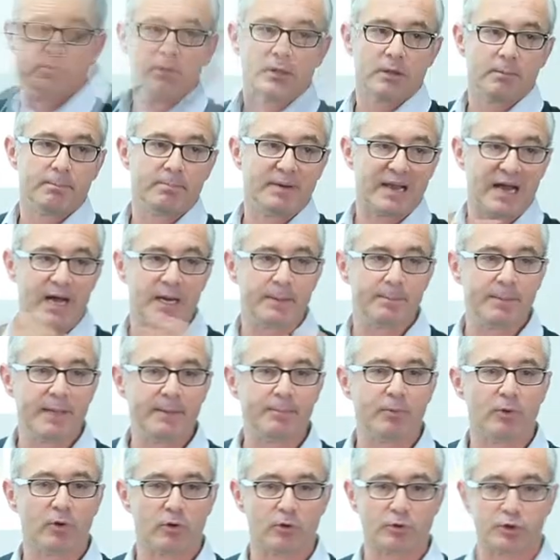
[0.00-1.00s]
Blind
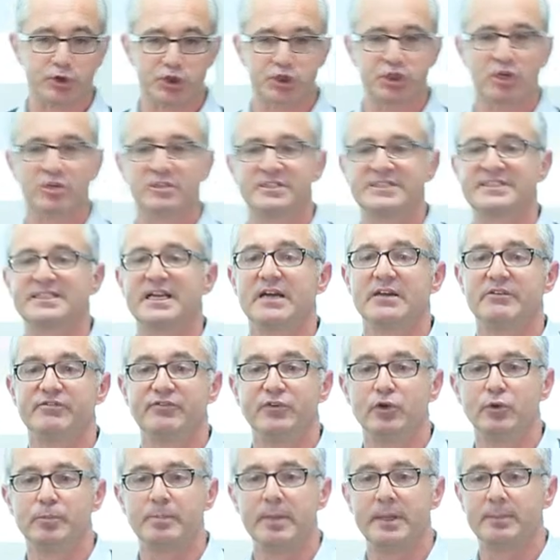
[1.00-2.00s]
people or short-sight
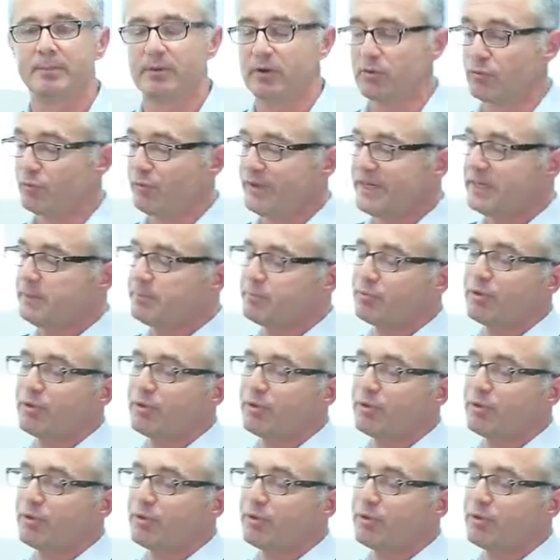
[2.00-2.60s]
view people read